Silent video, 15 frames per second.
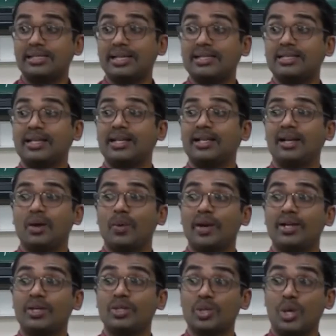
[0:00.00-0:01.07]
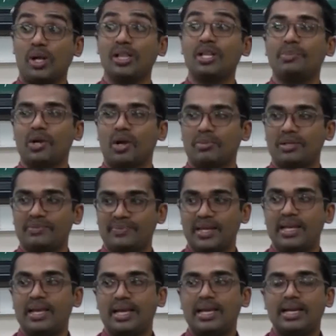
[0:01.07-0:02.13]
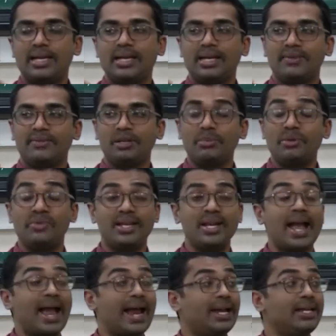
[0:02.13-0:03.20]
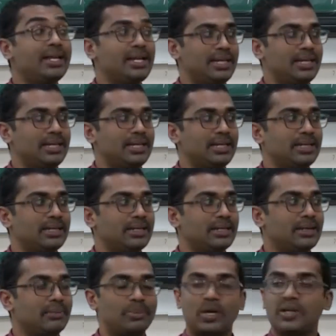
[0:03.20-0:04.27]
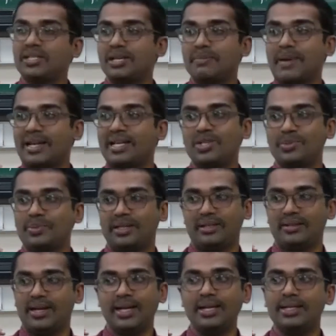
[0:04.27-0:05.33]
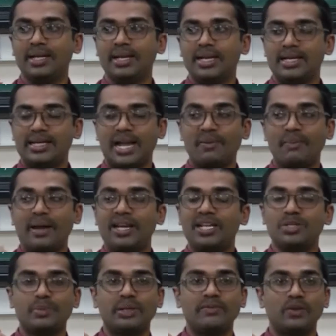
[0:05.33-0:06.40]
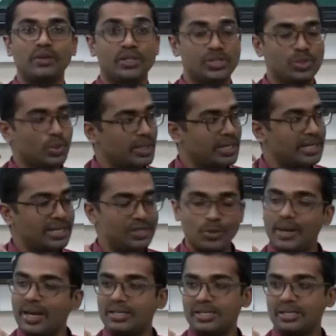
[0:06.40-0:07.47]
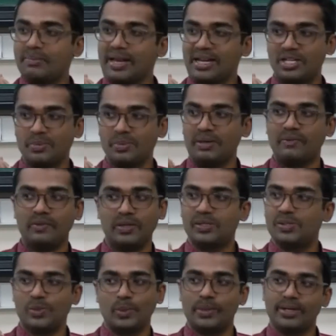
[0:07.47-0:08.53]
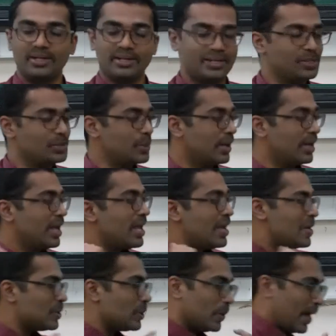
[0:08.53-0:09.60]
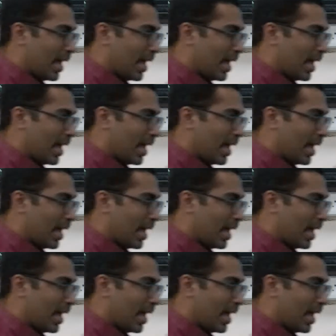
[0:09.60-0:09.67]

sets that are required to solve the problem will be very handy in project management, right? Time management for the student, education management for the student, and so on. So